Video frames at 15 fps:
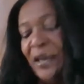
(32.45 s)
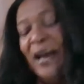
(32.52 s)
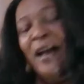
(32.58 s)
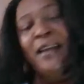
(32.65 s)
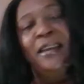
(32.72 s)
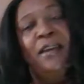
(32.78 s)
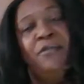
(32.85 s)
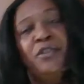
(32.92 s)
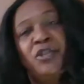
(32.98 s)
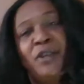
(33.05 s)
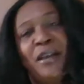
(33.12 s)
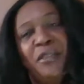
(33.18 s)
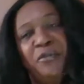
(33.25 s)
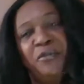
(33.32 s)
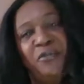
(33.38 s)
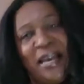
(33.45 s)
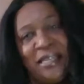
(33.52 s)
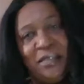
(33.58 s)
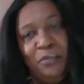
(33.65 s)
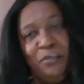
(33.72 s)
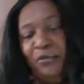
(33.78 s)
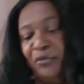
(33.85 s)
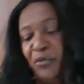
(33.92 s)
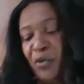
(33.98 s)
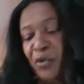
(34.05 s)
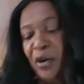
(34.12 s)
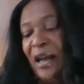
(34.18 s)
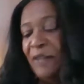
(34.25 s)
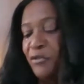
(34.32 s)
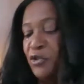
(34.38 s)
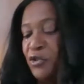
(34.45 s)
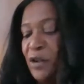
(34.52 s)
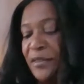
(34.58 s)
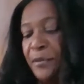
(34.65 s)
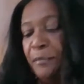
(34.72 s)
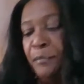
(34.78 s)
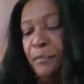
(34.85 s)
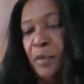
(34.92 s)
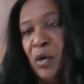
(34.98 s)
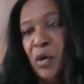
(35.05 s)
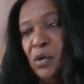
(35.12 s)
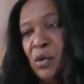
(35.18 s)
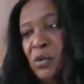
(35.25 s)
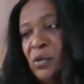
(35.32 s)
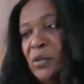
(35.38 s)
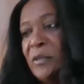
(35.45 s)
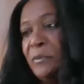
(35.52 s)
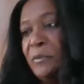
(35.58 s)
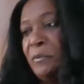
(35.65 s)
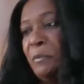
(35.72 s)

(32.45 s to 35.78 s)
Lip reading: I never tried the flats before. I've tried the bowls,